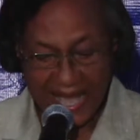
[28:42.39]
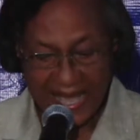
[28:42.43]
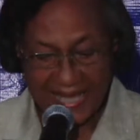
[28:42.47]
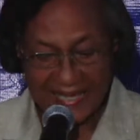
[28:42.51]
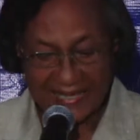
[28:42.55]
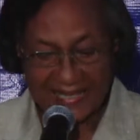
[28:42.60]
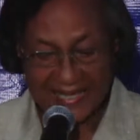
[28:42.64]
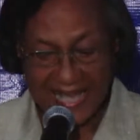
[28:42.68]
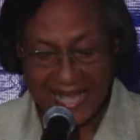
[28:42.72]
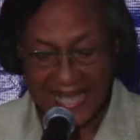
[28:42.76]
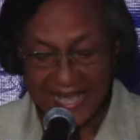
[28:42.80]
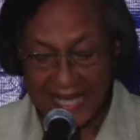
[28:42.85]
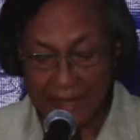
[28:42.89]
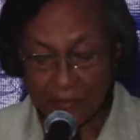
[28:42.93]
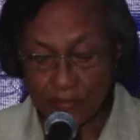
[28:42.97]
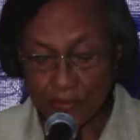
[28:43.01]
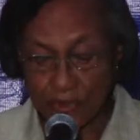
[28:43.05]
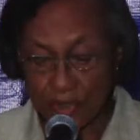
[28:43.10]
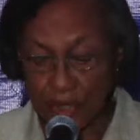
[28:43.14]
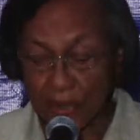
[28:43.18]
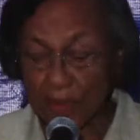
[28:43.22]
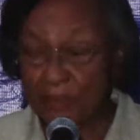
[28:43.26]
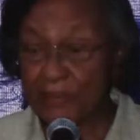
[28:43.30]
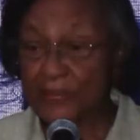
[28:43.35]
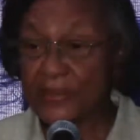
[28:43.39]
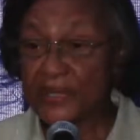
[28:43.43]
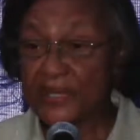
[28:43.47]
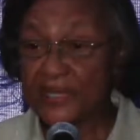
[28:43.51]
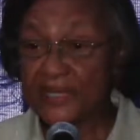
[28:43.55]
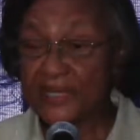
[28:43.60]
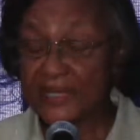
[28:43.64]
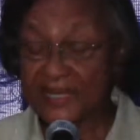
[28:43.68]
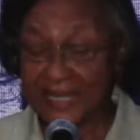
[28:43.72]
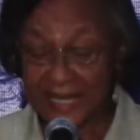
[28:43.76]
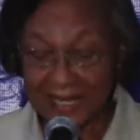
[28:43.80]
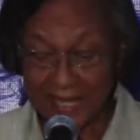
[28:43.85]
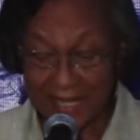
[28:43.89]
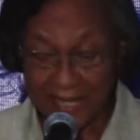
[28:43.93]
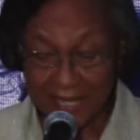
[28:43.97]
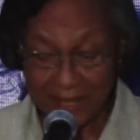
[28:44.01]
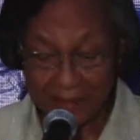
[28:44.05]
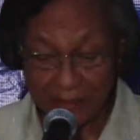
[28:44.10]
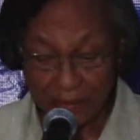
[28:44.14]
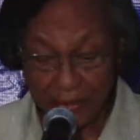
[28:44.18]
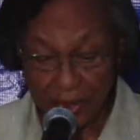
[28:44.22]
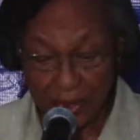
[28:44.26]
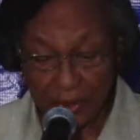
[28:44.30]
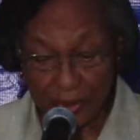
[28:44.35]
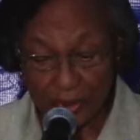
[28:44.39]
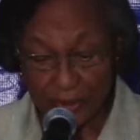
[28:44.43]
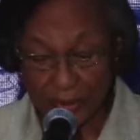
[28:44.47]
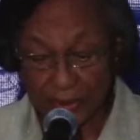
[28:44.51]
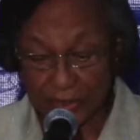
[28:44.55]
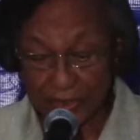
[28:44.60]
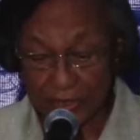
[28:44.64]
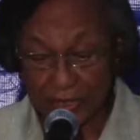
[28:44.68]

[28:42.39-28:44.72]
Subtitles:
as I am numbered among